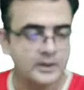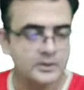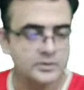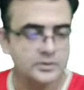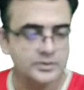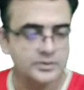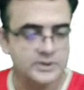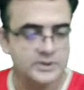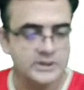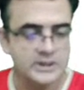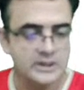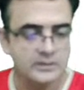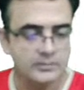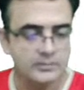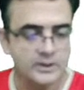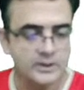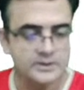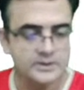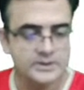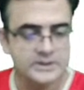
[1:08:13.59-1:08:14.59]
So C
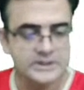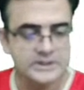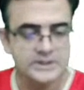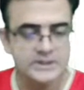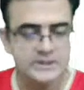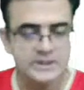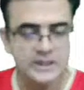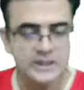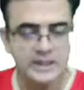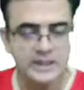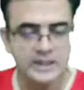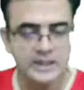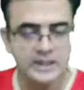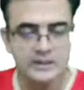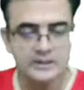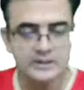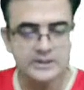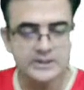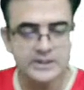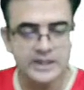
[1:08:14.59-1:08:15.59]
number, CCA end
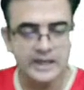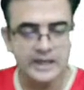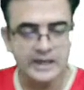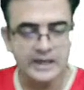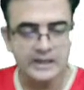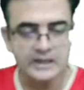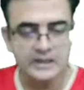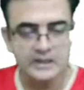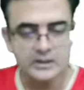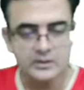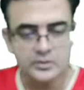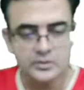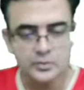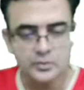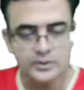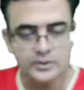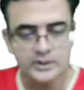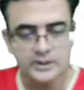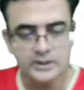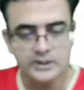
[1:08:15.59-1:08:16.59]
is added
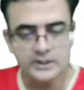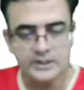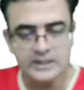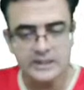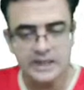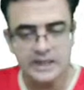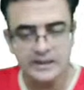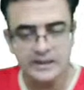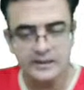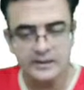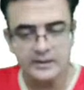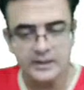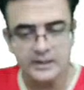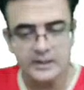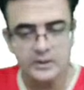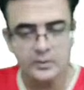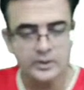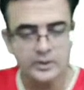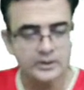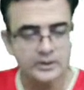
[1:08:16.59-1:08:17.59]
to the tRNA
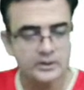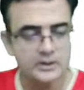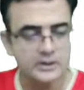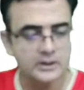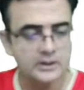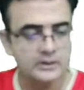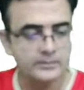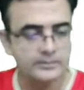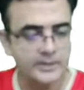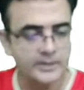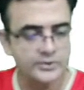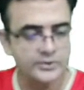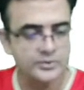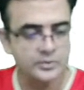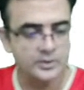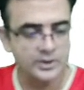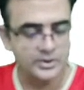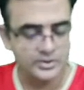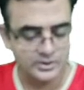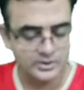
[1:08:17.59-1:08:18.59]
during the
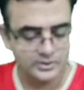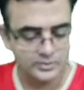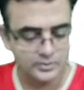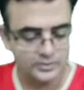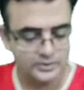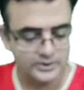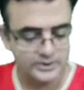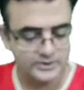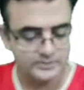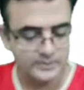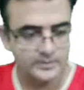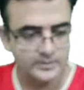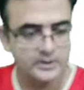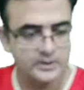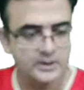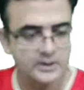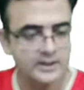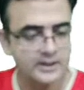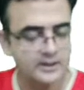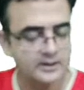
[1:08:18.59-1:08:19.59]
maturation. So this may be
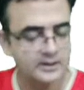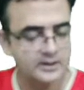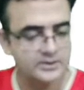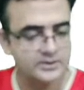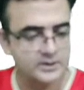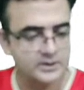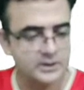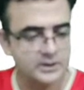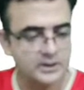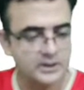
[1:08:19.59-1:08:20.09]
the correct answer.